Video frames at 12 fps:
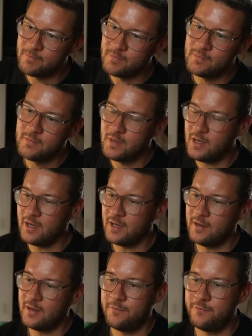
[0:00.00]

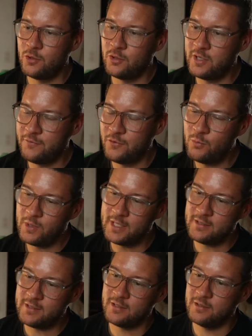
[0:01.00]
4 different ways
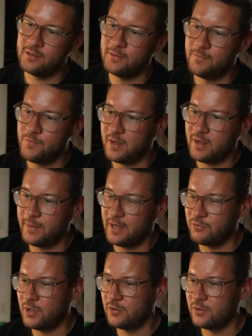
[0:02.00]
to think about
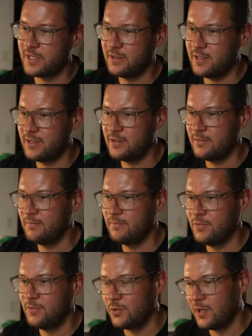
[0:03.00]
role centers.
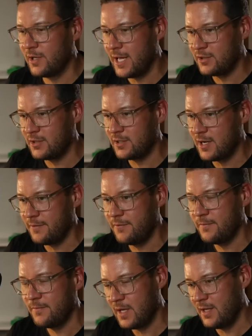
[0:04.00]
Do all that stuff,
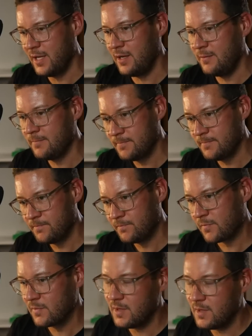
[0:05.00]
and then
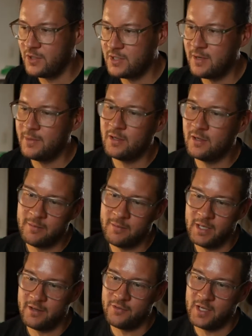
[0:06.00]
every time you look in the mirror,
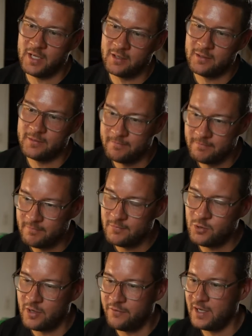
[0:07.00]
think, do I
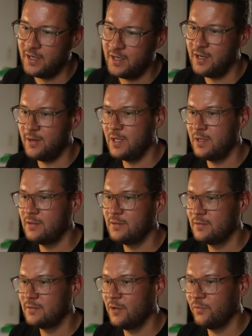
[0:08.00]
find an enemy?
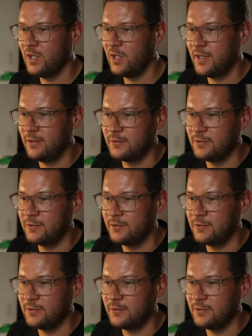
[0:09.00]
Hopefully you don't.